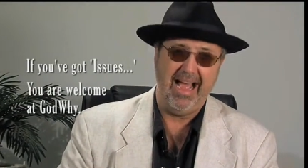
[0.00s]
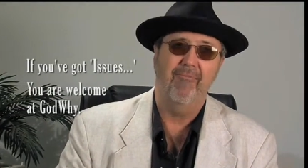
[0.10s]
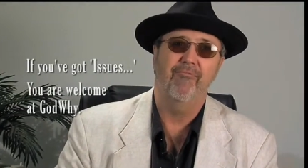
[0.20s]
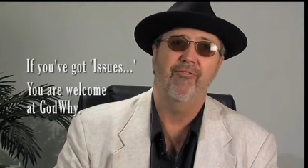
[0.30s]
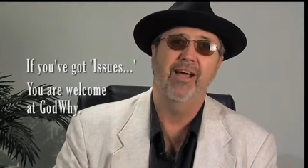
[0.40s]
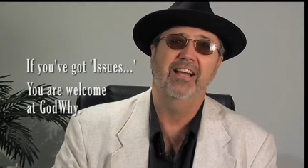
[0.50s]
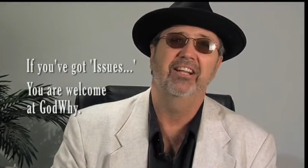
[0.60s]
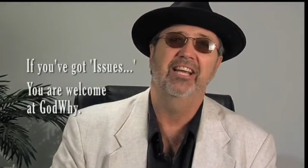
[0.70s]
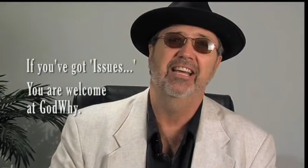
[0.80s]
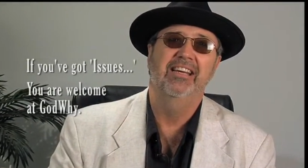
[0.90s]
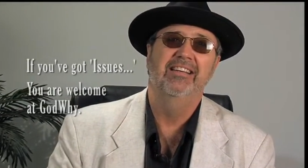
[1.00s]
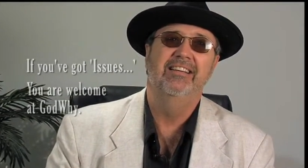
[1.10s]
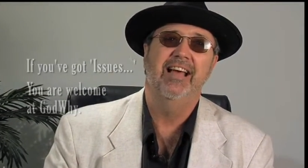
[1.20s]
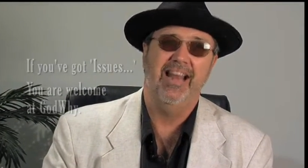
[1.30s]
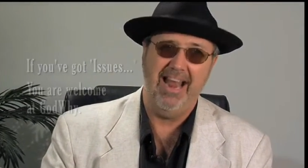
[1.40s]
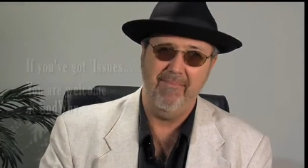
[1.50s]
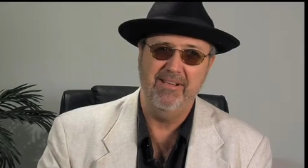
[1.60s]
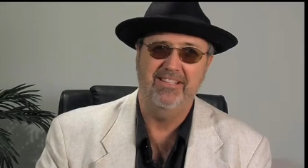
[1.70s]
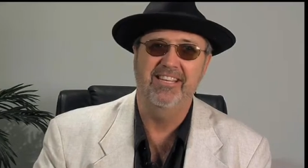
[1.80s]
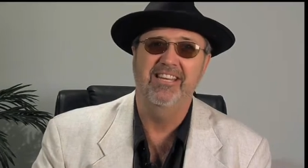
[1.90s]
I'm Frank Lee, and I've
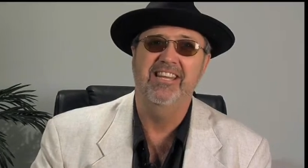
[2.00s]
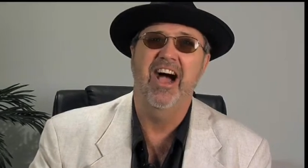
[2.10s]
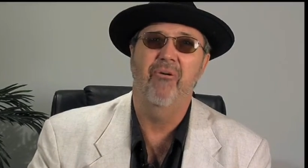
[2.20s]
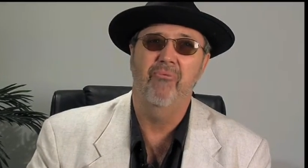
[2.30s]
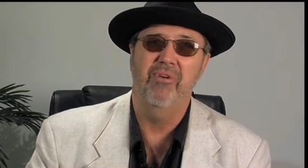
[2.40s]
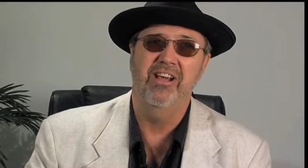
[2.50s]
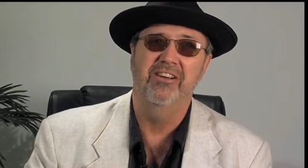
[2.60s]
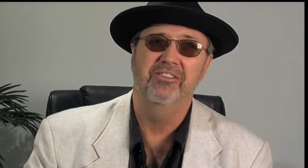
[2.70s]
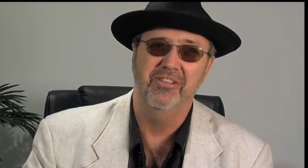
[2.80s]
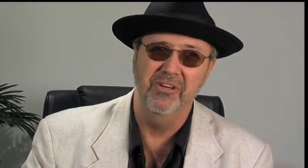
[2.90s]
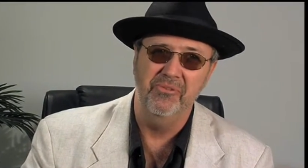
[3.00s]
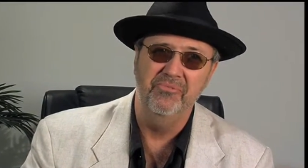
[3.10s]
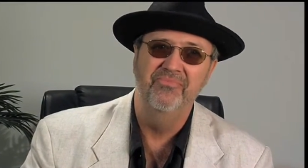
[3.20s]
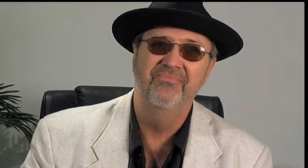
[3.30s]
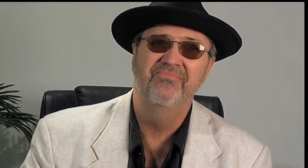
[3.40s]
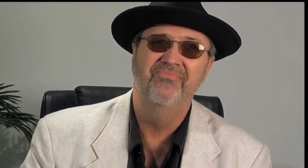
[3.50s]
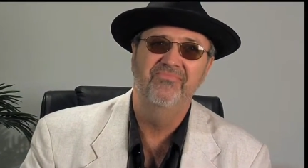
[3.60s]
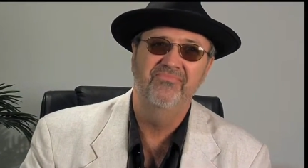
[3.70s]
been seeing y'all real soon.